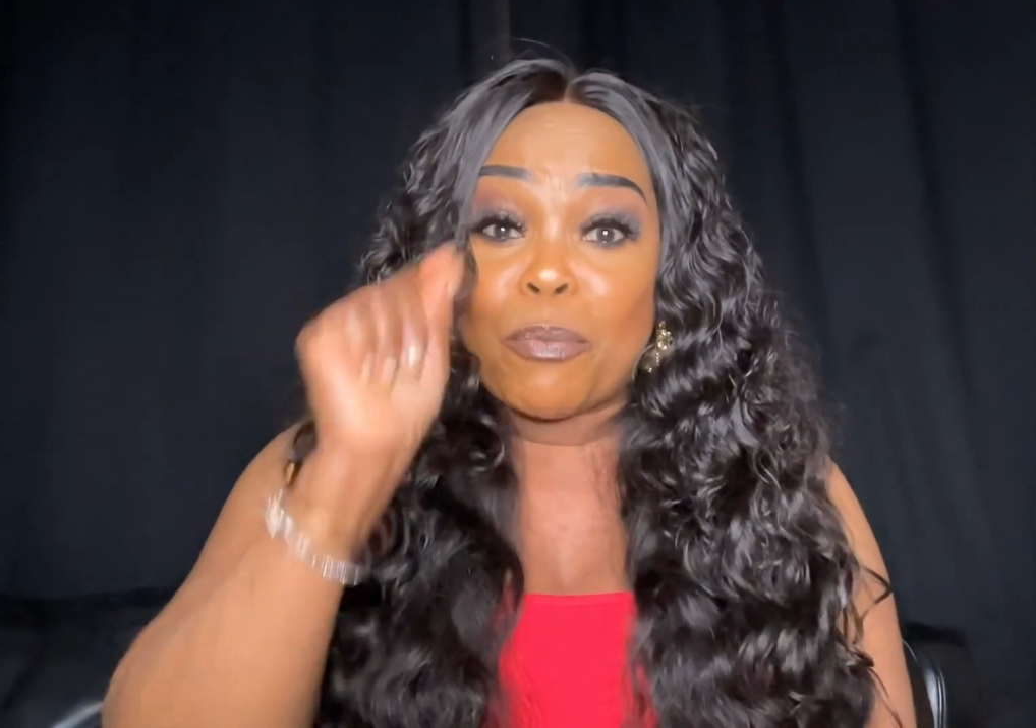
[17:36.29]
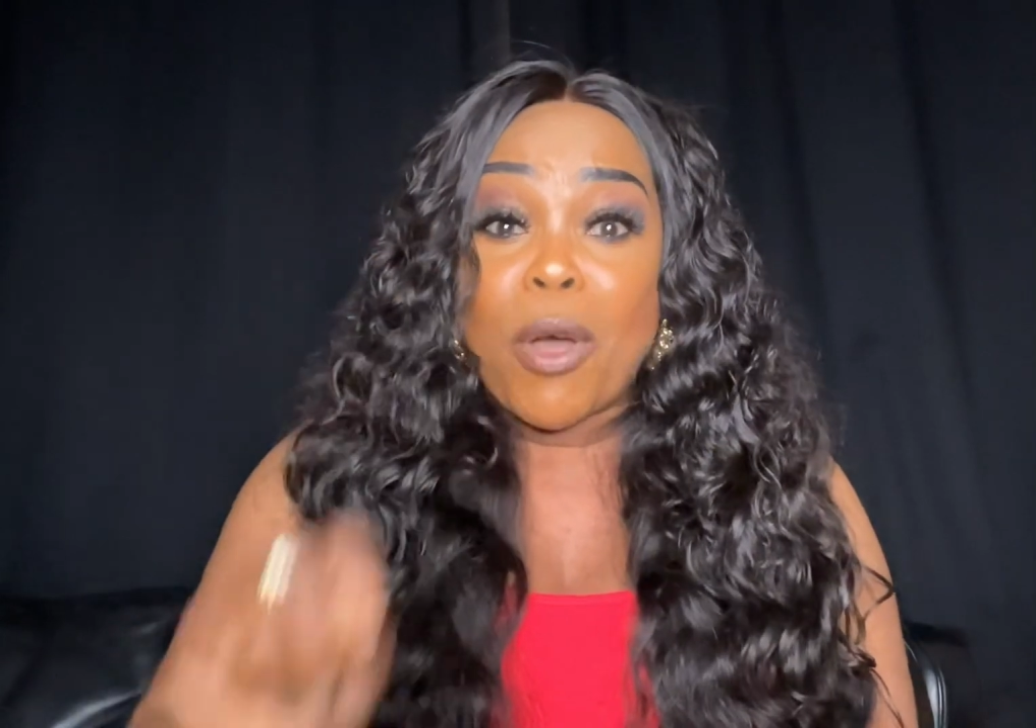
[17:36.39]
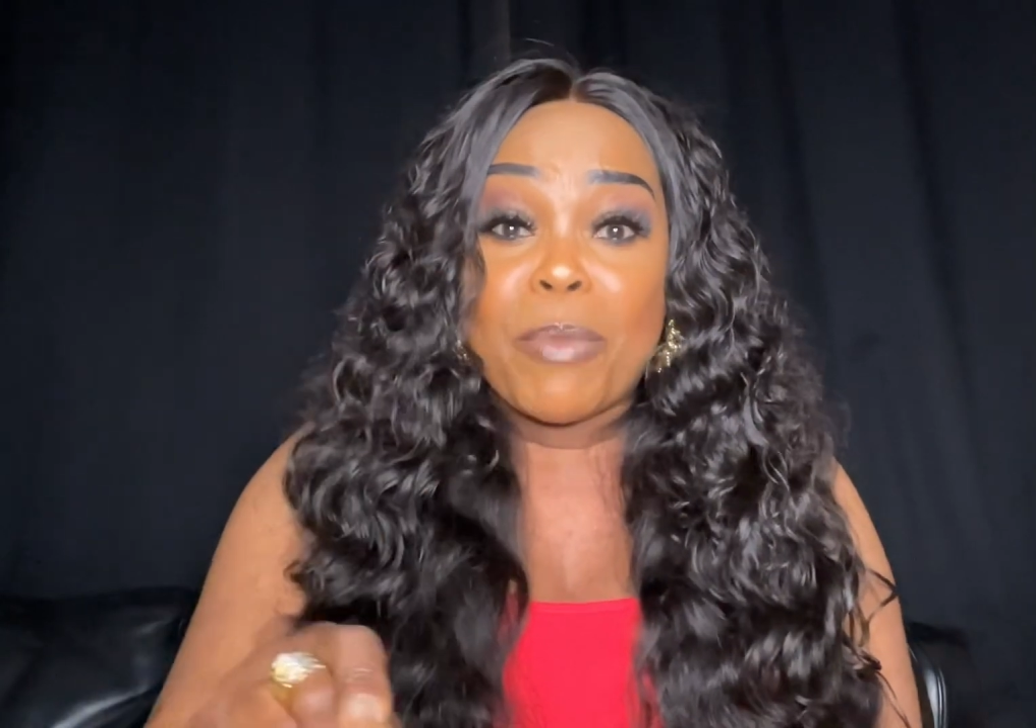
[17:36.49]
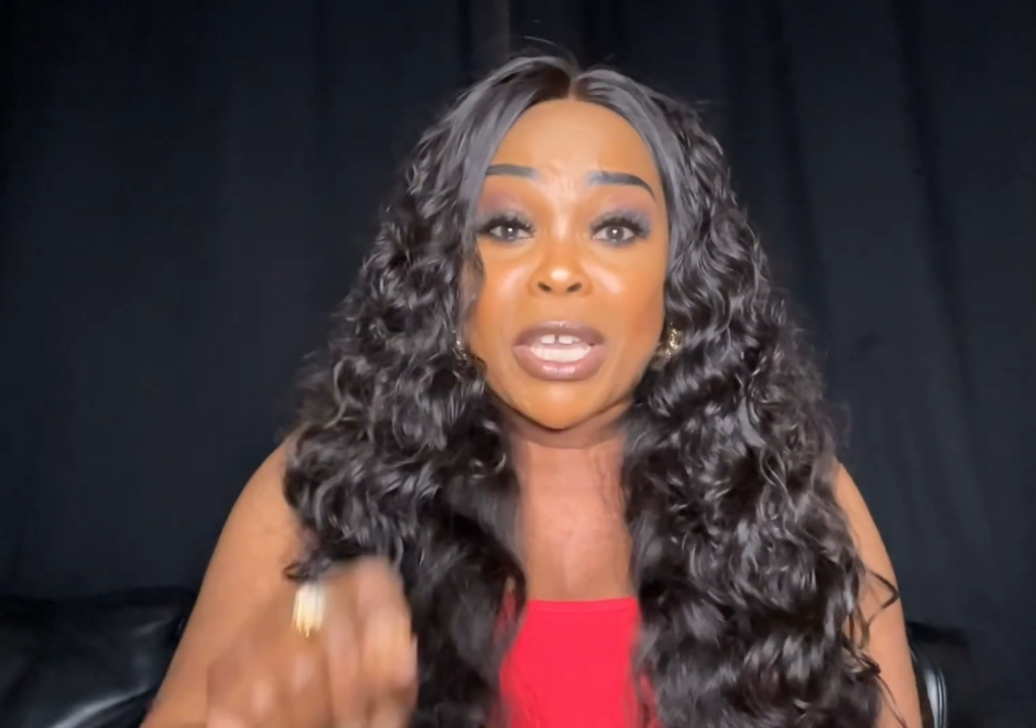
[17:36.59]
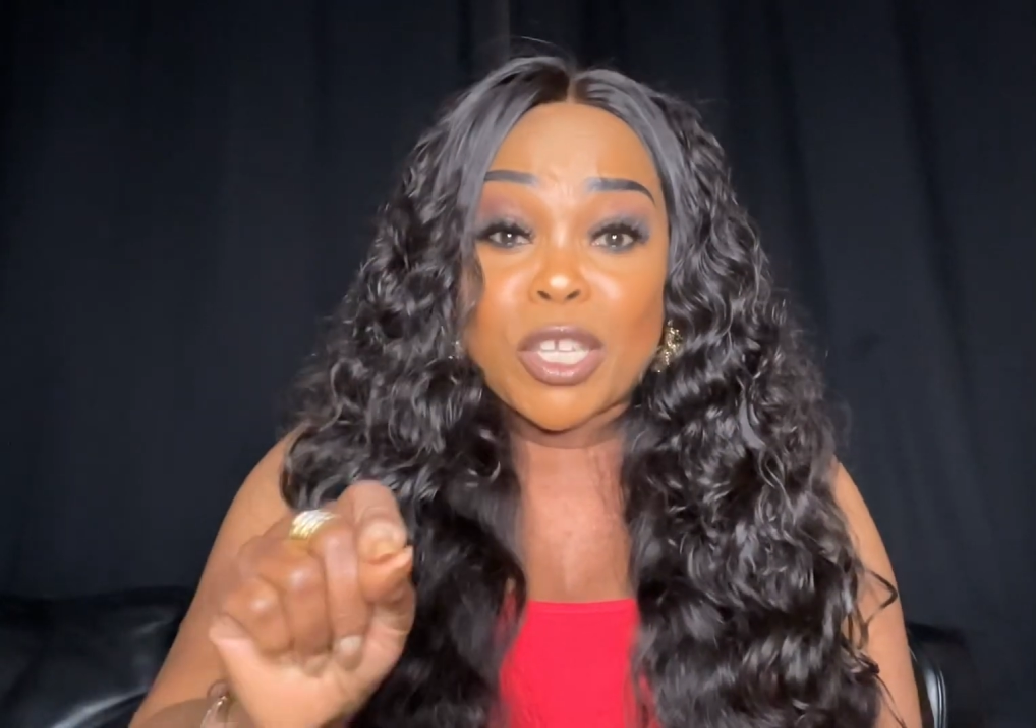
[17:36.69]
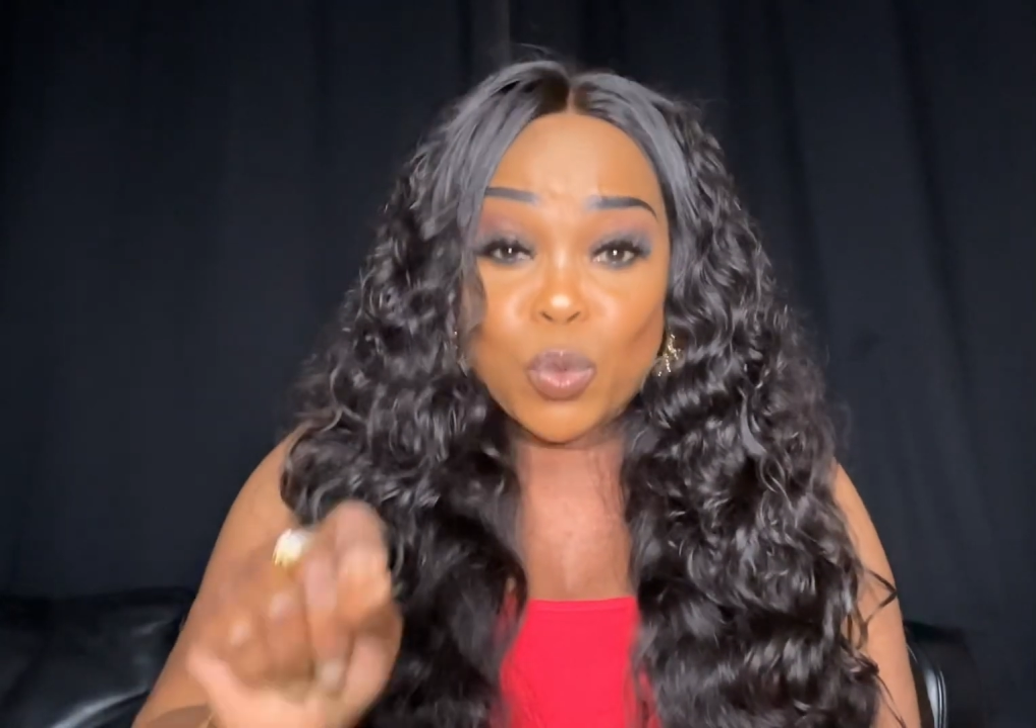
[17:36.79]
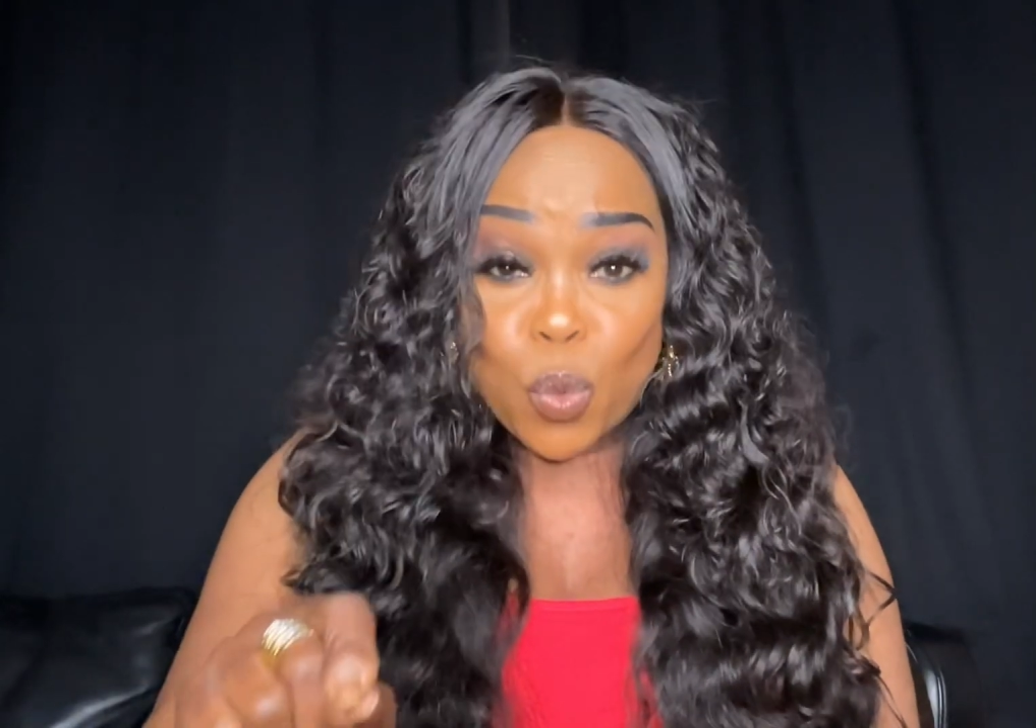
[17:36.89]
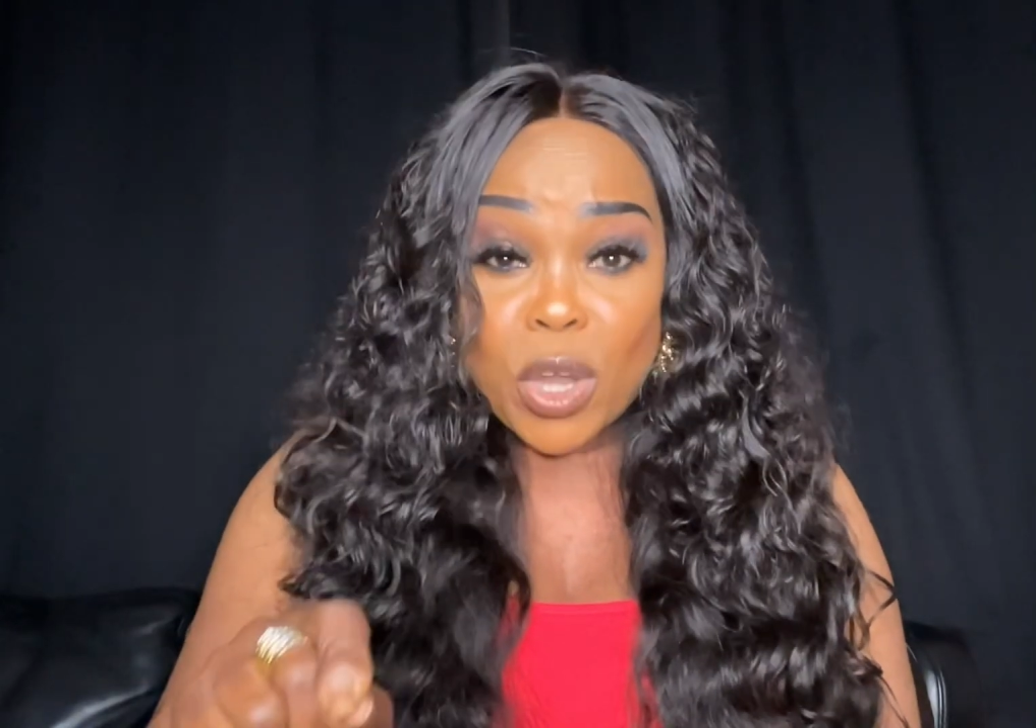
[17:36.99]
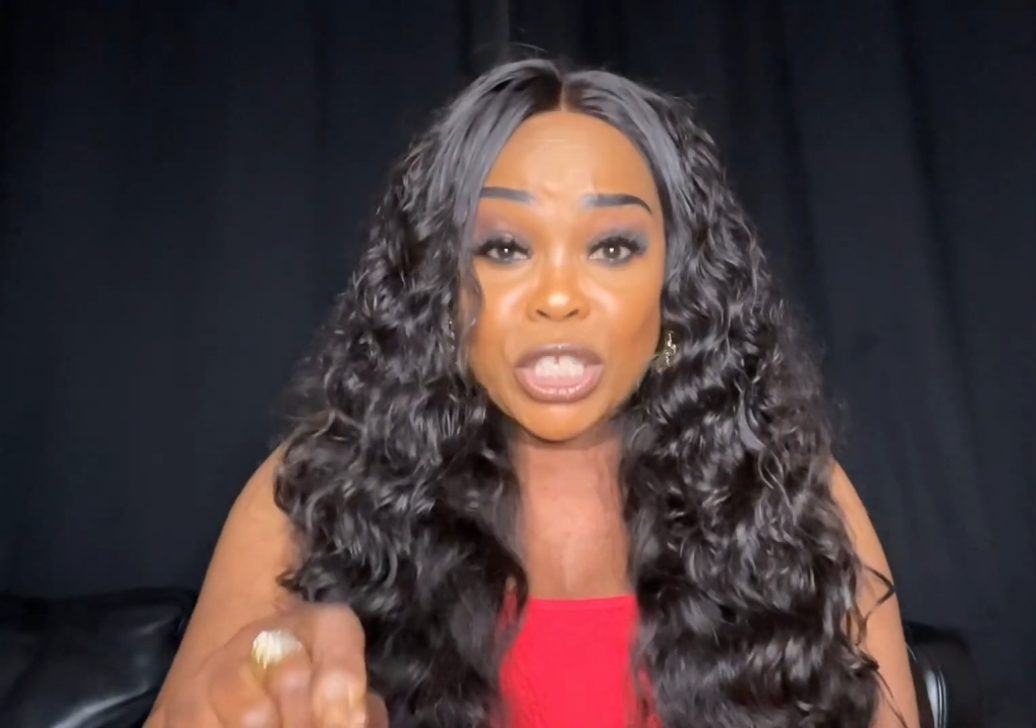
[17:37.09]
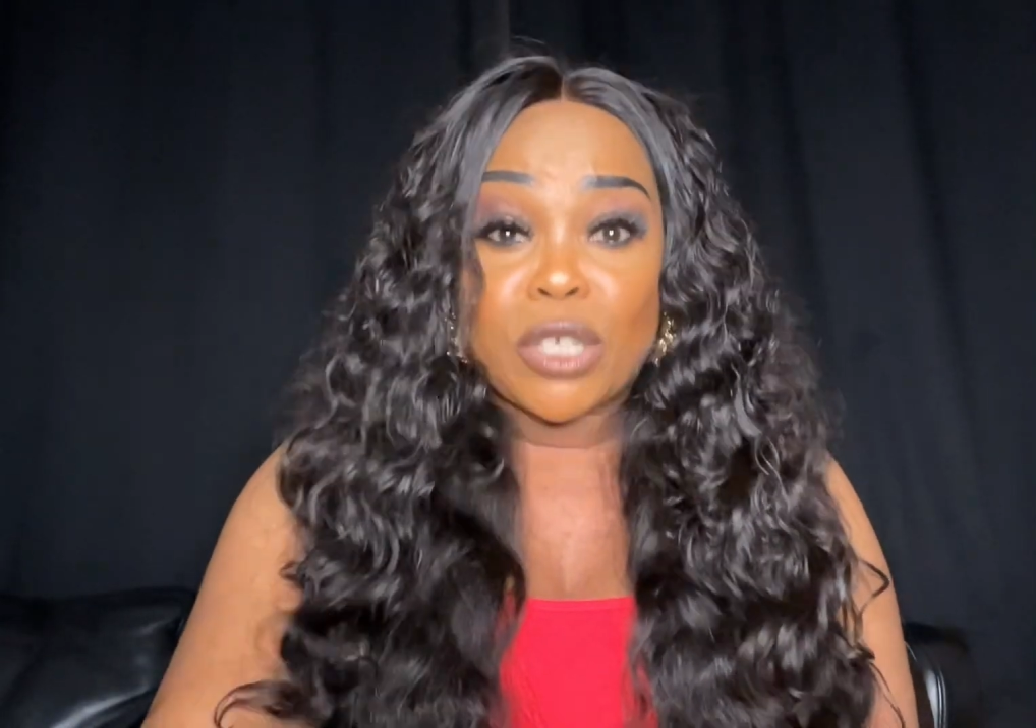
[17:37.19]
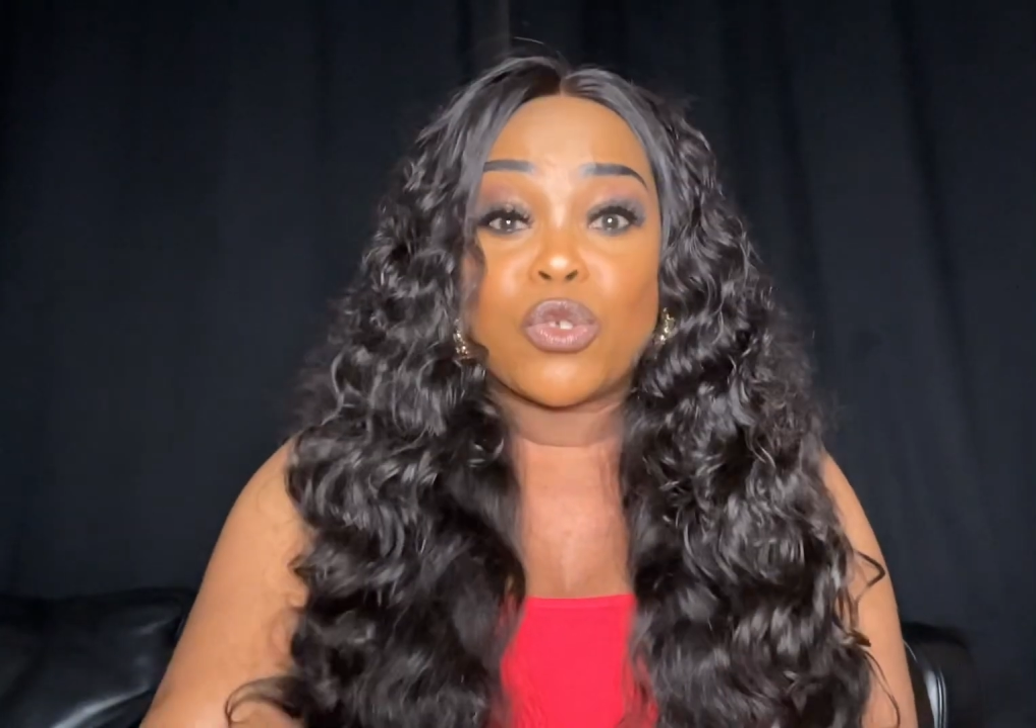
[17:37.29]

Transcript: public is watching,